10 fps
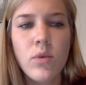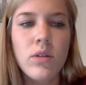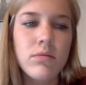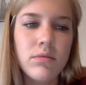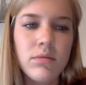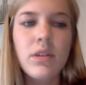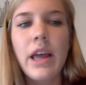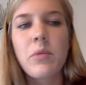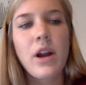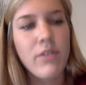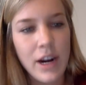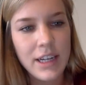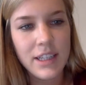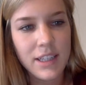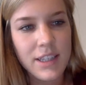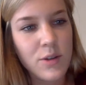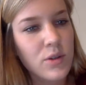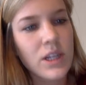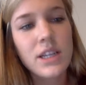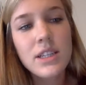Well, like whenever I need to schedule
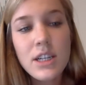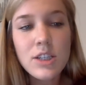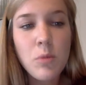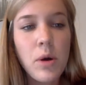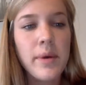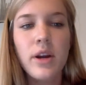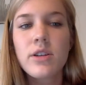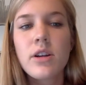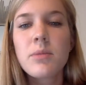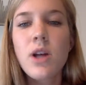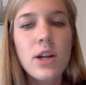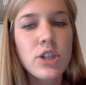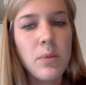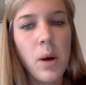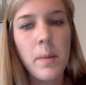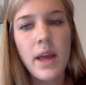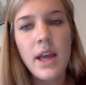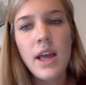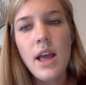like a dentist appointment or a dermatology appointment,